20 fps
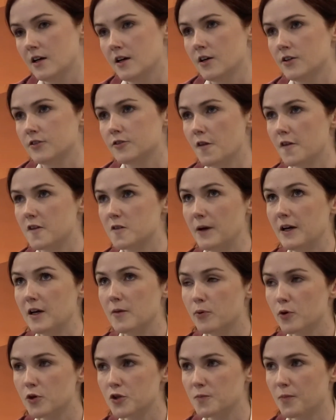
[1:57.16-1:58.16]
So there's been a
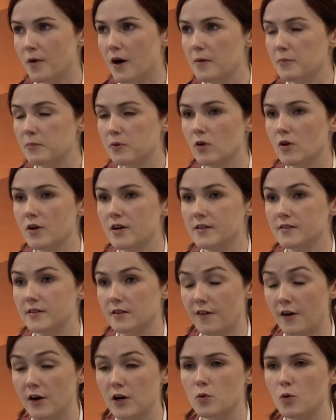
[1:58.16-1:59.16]
push by employers, a
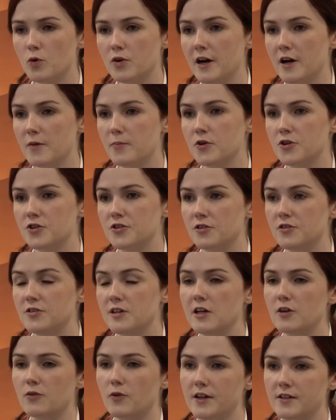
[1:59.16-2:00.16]
very coordinated push to
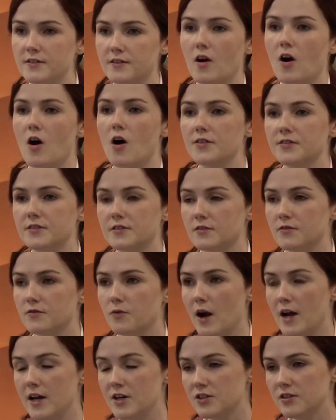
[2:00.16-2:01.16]
decrease the cost of
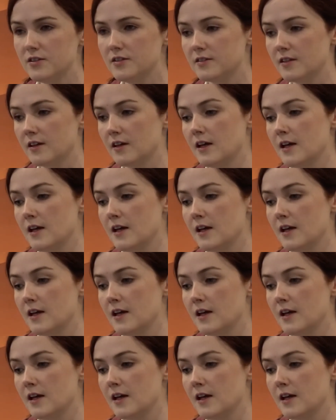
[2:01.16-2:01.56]
wages,